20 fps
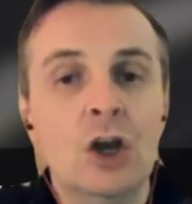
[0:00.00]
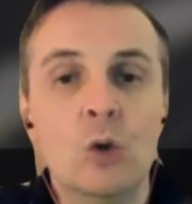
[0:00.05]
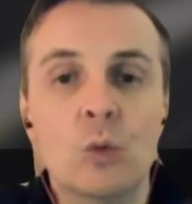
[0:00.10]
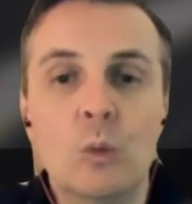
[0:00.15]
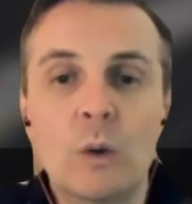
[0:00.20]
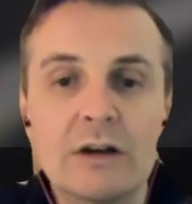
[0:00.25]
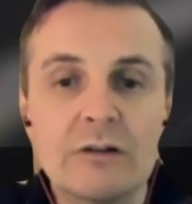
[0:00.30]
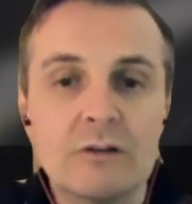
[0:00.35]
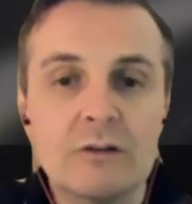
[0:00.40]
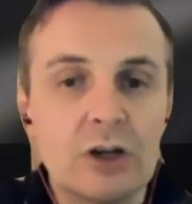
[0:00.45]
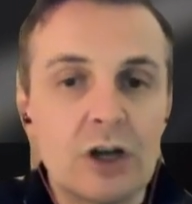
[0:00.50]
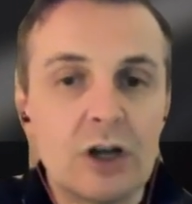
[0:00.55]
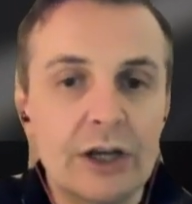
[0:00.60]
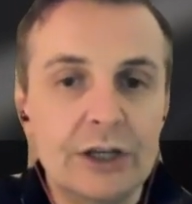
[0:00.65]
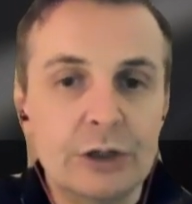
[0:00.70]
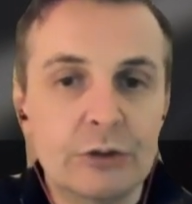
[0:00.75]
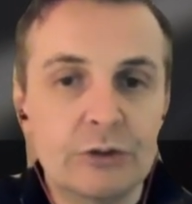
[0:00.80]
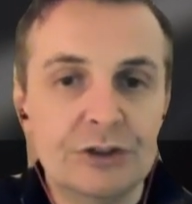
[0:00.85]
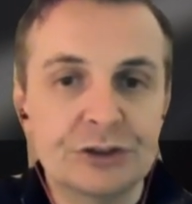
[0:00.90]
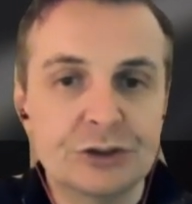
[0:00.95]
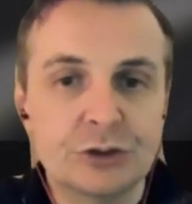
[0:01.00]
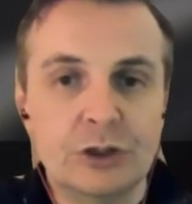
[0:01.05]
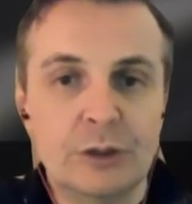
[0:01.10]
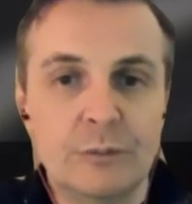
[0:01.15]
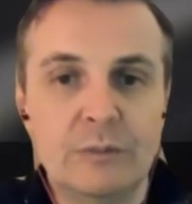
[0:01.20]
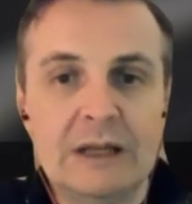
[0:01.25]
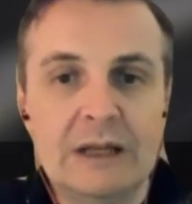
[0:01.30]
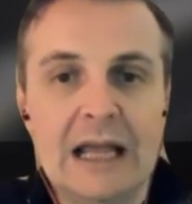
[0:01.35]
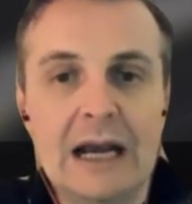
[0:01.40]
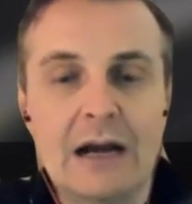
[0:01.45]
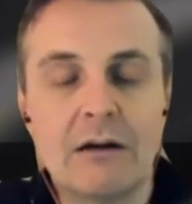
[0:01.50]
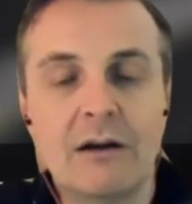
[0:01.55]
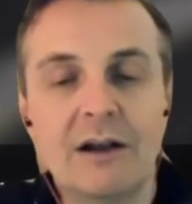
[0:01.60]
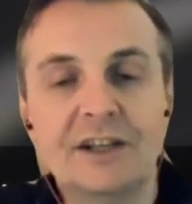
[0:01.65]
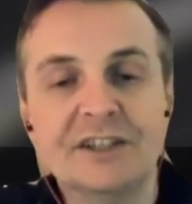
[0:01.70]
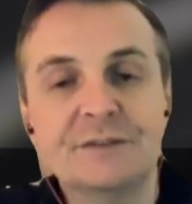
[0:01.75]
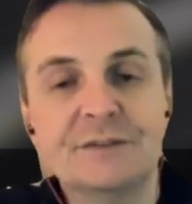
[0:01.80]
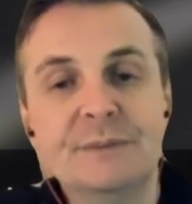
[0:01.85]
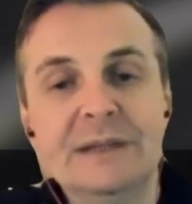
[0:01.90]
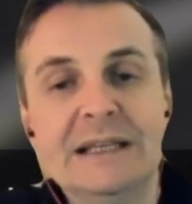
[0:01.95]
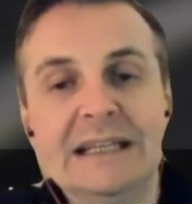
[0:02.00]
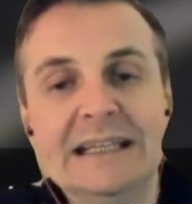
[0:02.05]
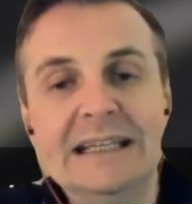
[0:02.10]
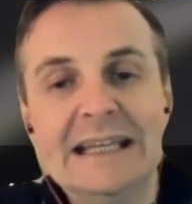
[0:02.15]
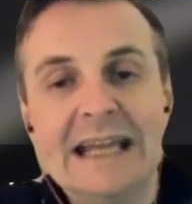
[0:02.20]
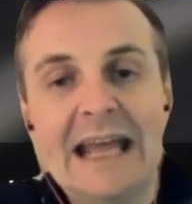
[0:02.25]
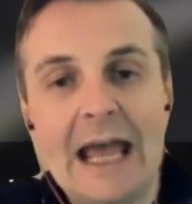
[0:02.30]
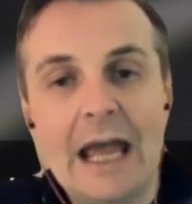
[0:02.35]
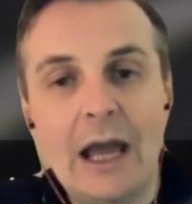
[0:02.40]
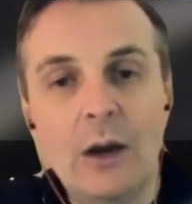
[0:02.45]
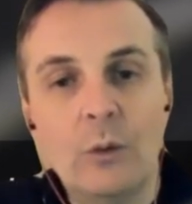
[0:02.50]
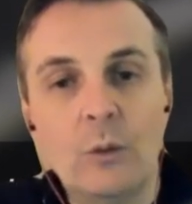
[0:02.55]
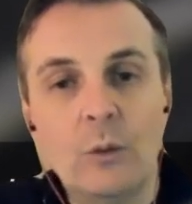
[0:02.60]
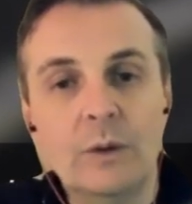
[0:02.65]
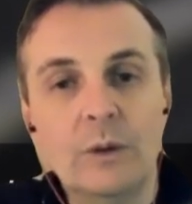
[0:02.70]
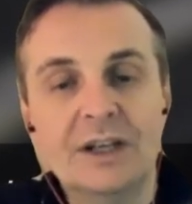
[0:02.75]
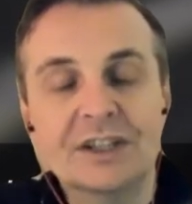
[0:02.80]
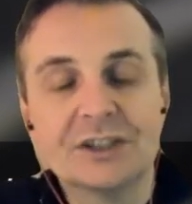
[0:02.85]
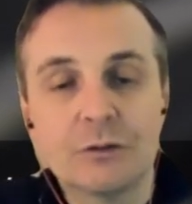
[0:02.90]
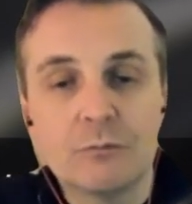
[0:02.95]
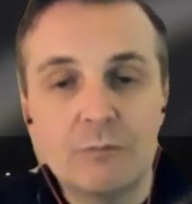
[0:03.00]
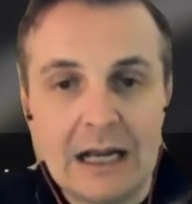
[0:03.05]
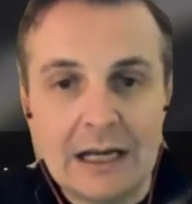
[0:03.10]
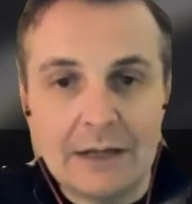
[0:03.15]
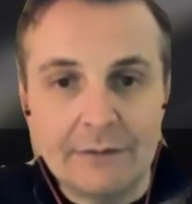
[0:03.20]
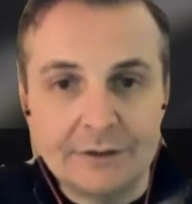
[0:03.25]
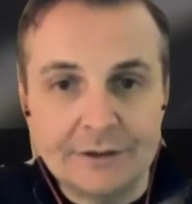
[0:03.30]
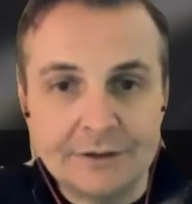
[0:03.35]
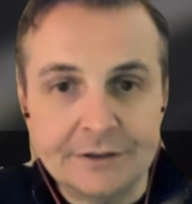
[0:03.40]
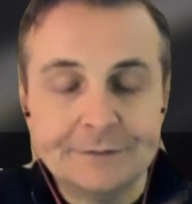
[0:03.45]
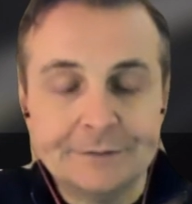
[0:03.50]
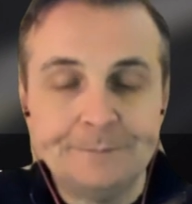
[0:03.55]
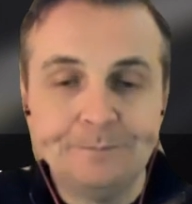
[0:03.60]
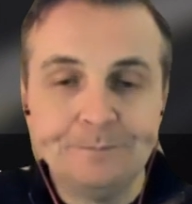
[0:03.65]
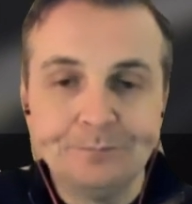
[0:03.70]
Whether or not you're as good a player as me now is irrelevant.